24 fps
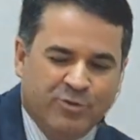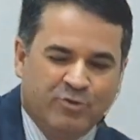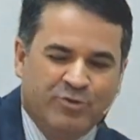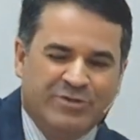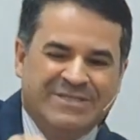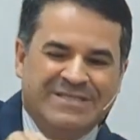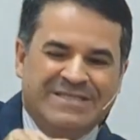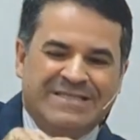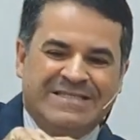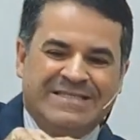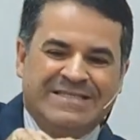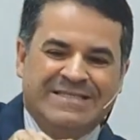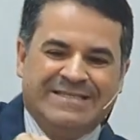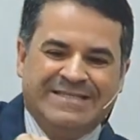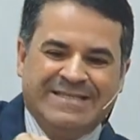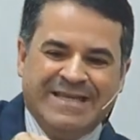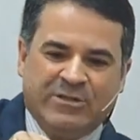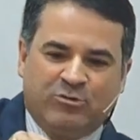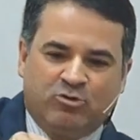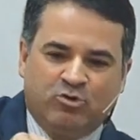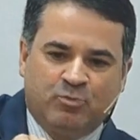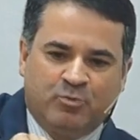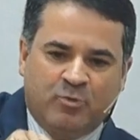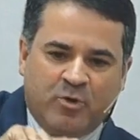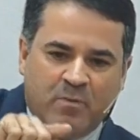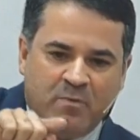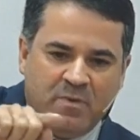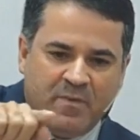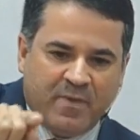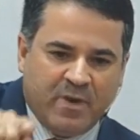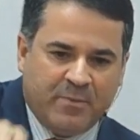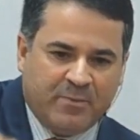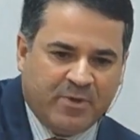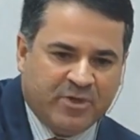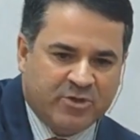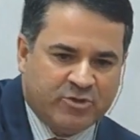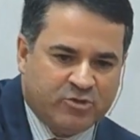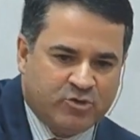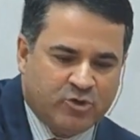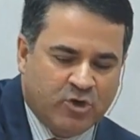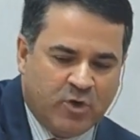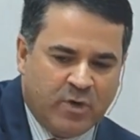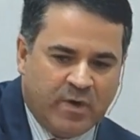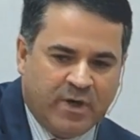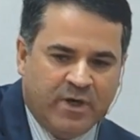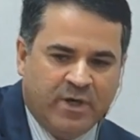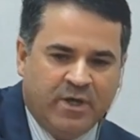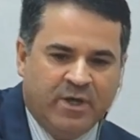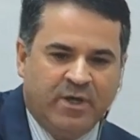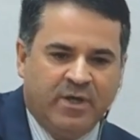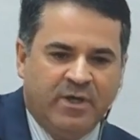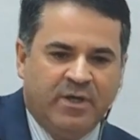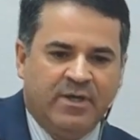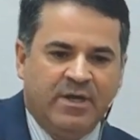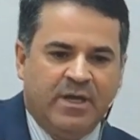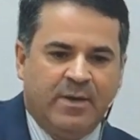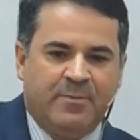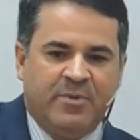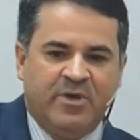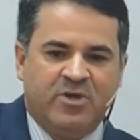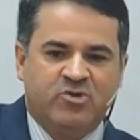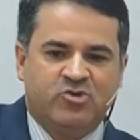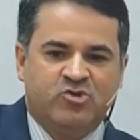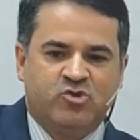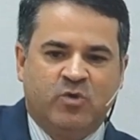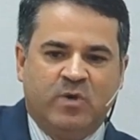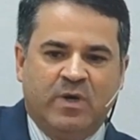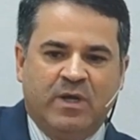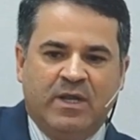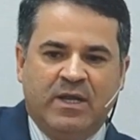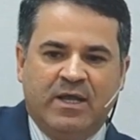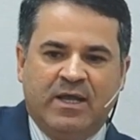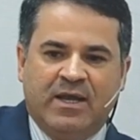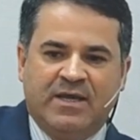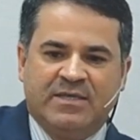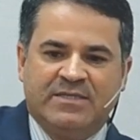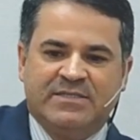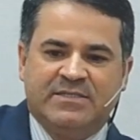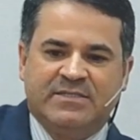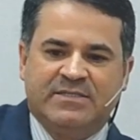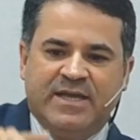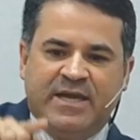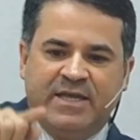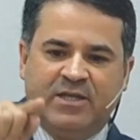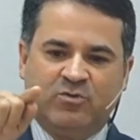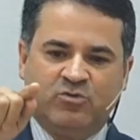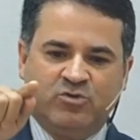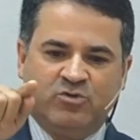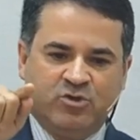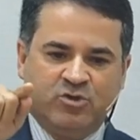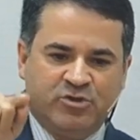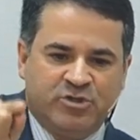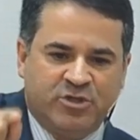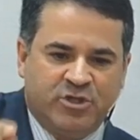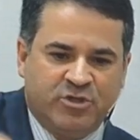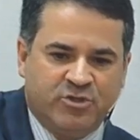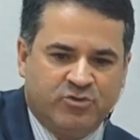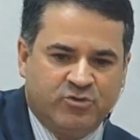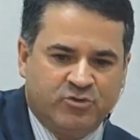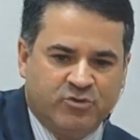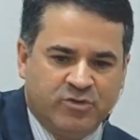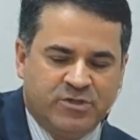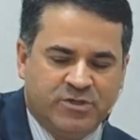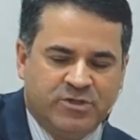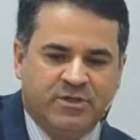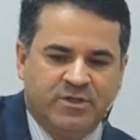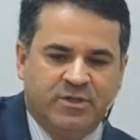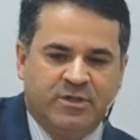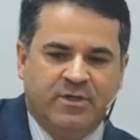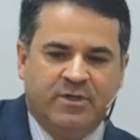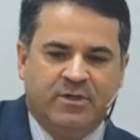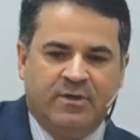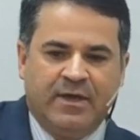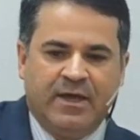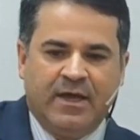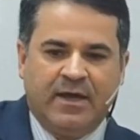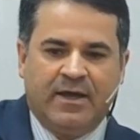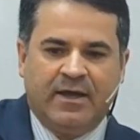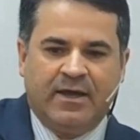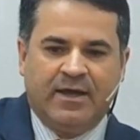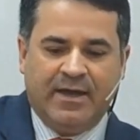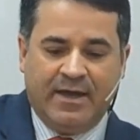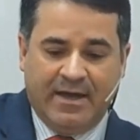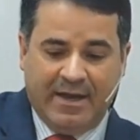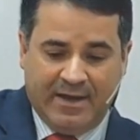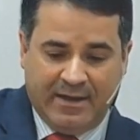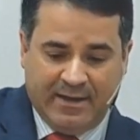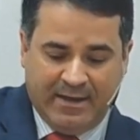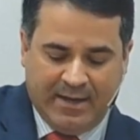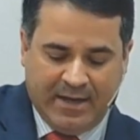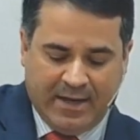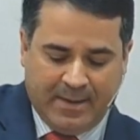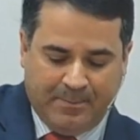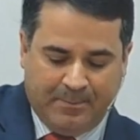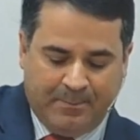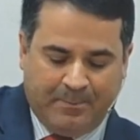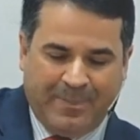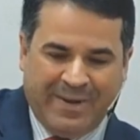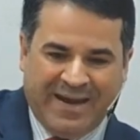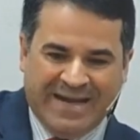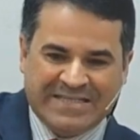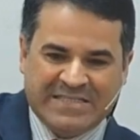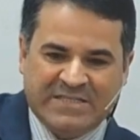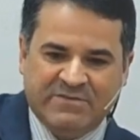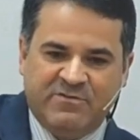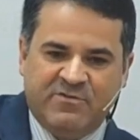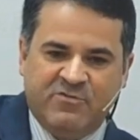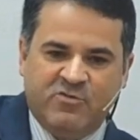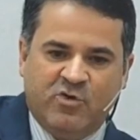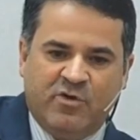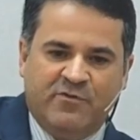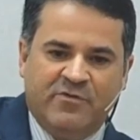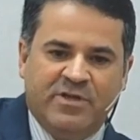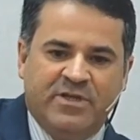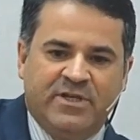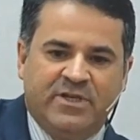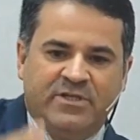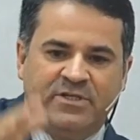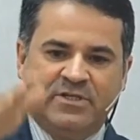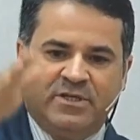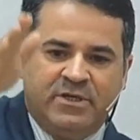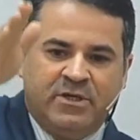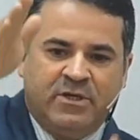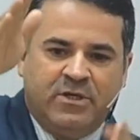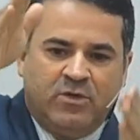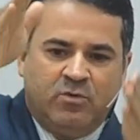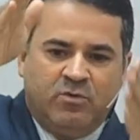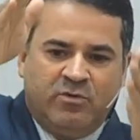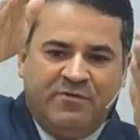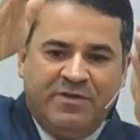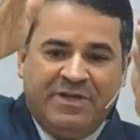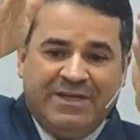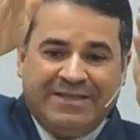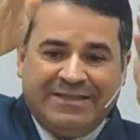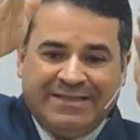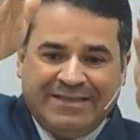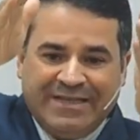and he goes in the nucleus, in the center of the problem, and the person accepts Jesus, and she starts